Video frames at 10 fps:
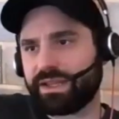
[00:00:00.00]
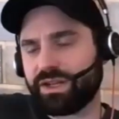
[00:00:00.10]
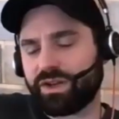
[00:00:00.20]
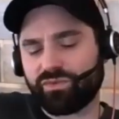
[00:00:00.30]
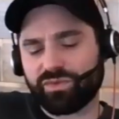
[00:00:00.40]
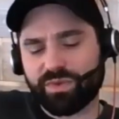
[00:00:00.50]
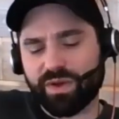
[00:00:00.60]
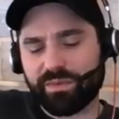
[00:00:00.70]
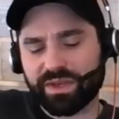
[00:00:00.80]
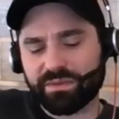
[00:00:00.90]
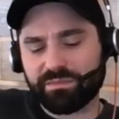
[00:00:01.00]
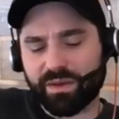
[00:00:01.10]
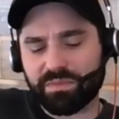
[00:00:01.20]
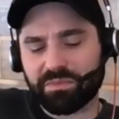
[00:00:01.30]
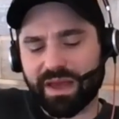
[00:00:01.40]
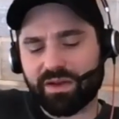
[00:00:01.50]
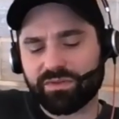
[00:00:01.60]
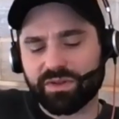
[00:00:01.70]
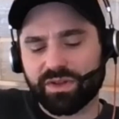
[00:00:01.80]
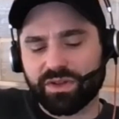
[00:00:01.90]
you know you probably can pump them out.
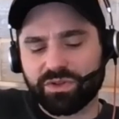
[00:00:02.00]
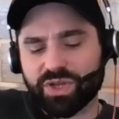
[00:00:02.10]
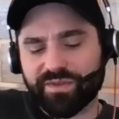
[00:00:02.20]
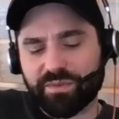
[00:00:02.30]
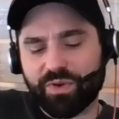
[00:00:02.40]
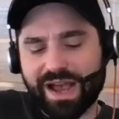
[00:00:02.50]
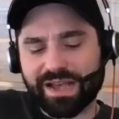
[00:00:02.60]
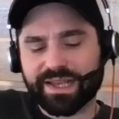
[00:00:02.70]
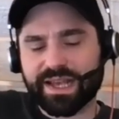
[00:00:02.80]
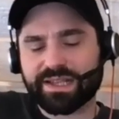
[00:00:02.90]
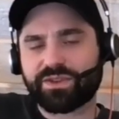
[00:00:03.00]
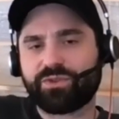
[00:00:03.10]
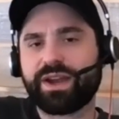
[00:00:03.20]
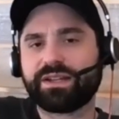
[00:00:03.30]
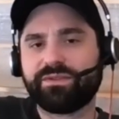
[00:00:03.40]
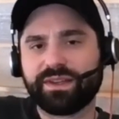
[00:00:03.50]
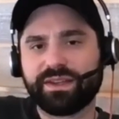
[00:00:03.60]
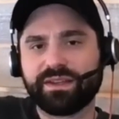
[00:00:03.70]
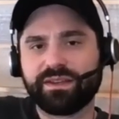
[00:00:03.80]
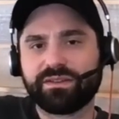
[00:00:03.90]
You have a process
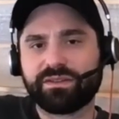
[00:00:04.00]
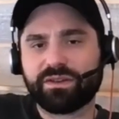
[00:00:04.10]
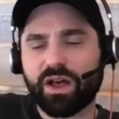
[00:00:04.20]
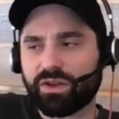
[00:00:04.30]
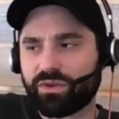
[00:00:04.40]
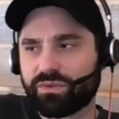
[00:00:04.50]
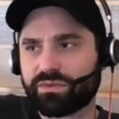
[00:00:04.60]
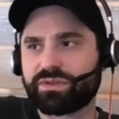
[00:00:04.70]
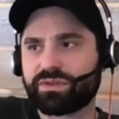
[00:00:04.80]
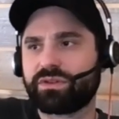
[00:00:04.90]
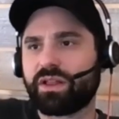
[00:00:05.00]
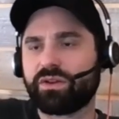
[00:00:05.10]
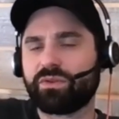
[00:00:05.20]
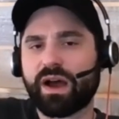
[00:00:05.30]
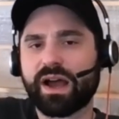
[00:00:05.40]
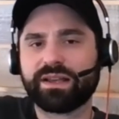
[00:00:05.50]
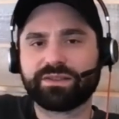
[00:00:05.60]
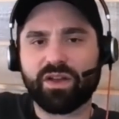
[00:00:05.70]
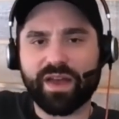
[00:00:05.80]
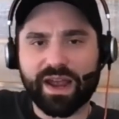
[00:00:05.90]
creatively, color color wise,
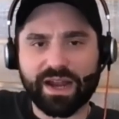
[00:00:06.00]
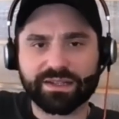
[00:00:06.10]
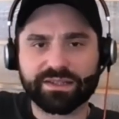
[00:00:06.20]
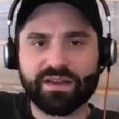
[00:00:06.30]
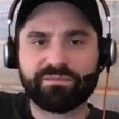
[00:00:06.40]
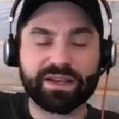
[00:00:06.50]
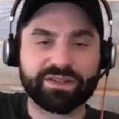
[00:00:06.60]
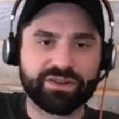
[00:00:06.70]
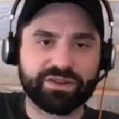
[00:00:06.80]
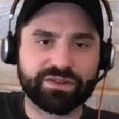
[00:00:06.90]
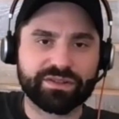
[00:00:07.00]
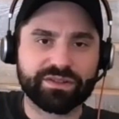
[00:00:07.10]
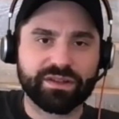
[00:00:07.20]
all that kind of stuff, pictures.